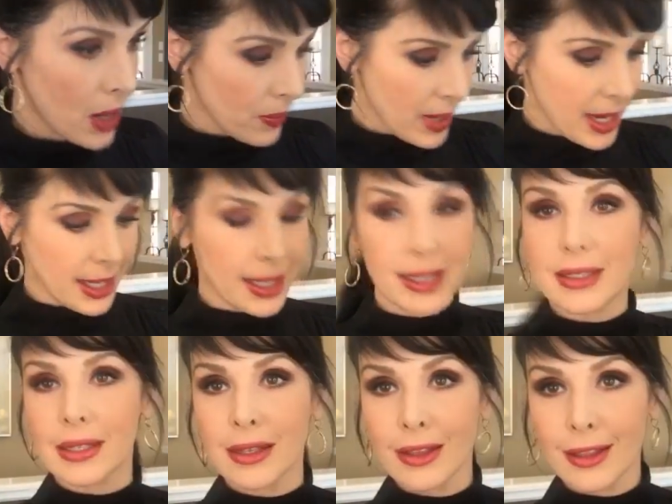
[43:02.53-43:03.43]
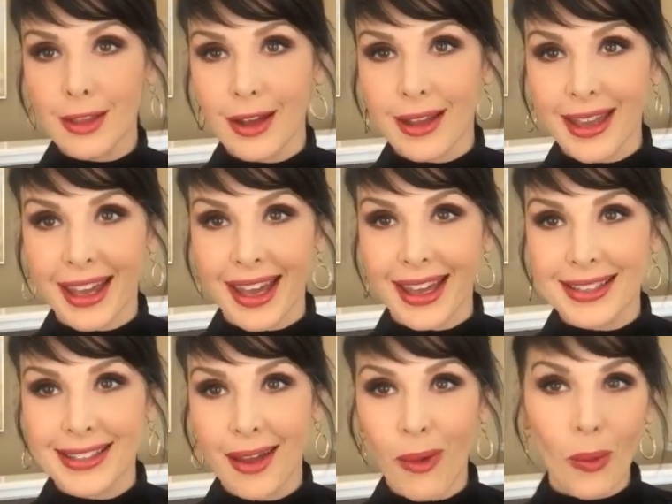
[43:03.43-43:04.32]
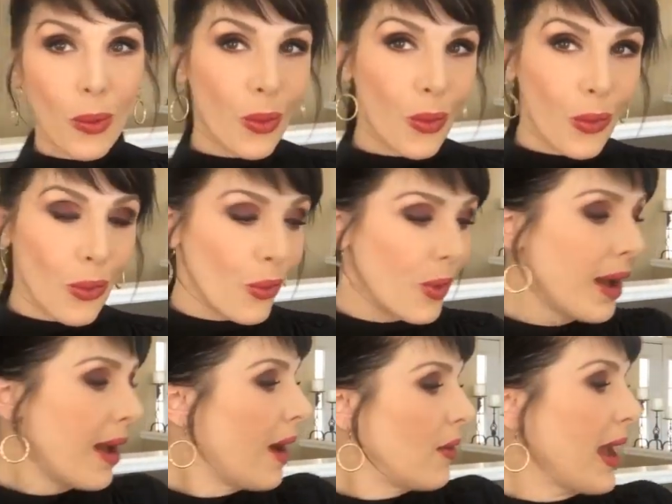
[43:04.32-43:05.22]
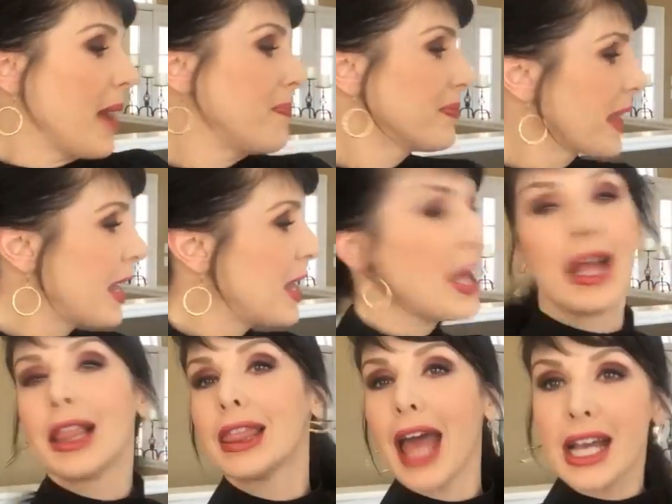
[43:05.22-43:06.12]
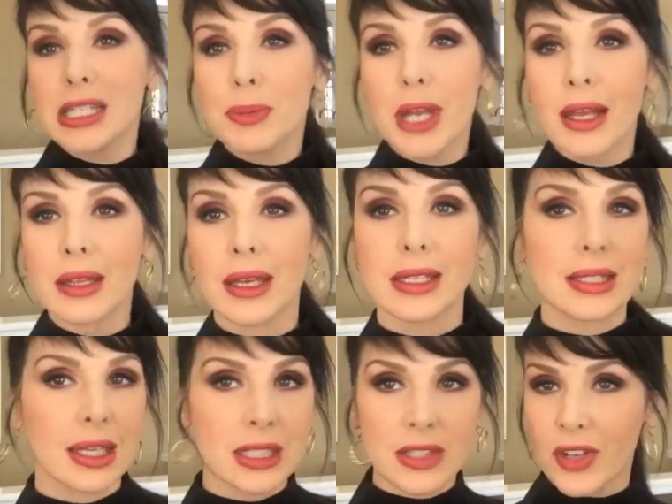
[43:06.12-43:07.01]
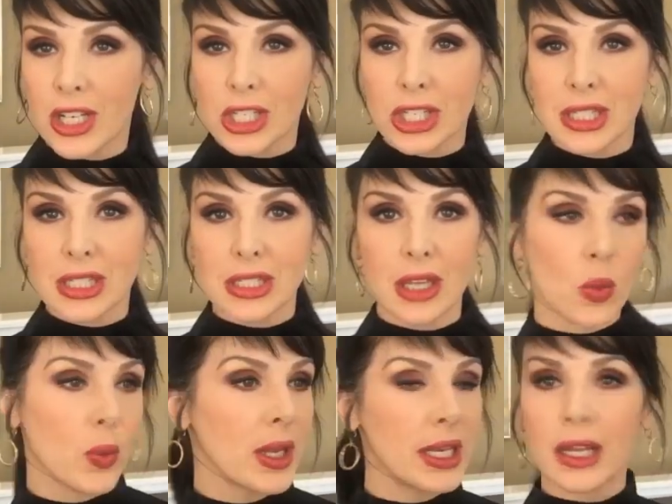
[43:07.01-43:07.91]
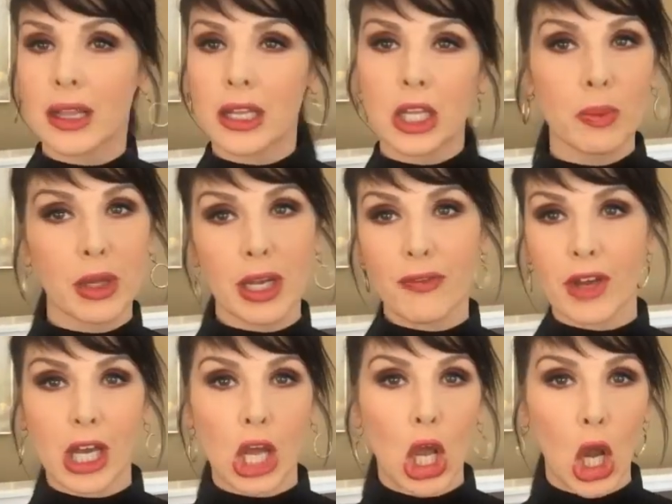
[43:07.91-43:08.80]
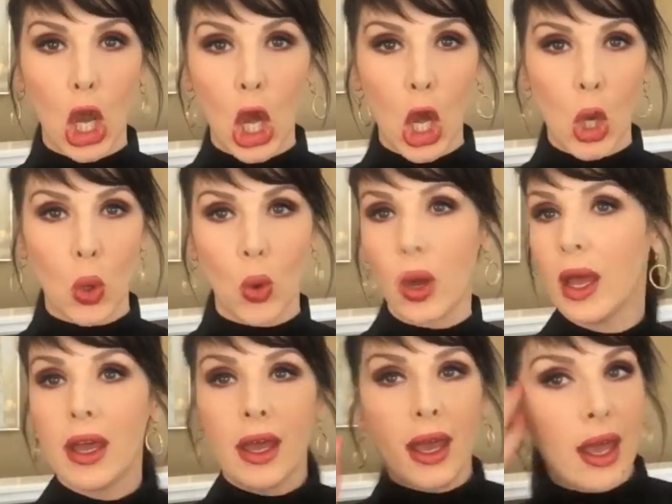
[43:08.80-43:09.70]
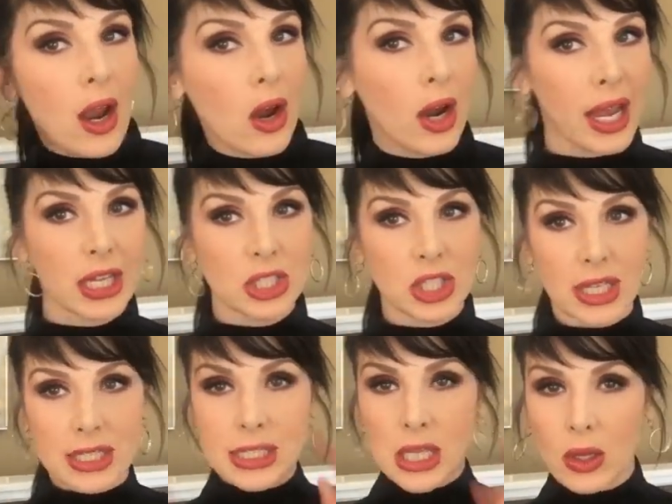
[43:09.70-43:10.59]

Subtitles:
All right, look at, ooh. Okay. Last but not least, let's finish this look. We need a little bit of a glow at our ages.